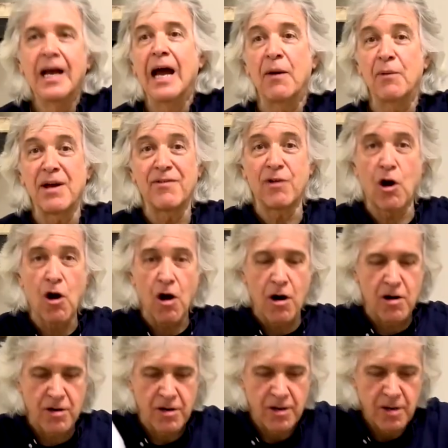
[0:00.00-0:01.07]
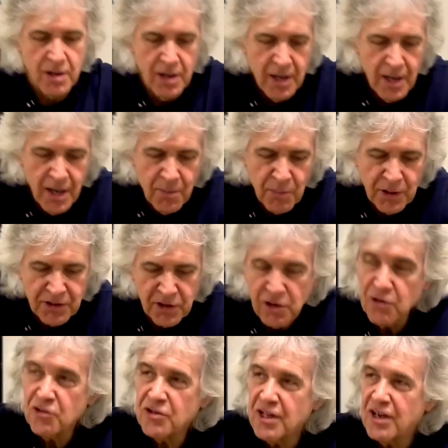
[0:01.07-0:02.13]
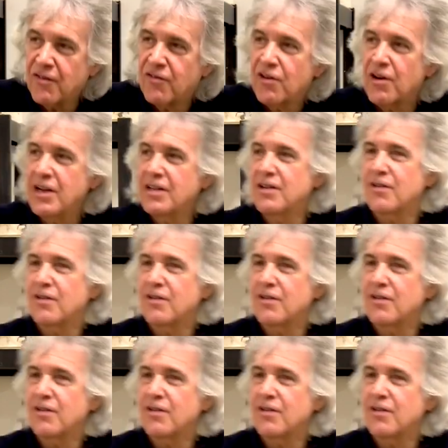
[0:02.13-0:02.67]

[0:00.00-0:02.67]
and we have a hardener, but they're used at a very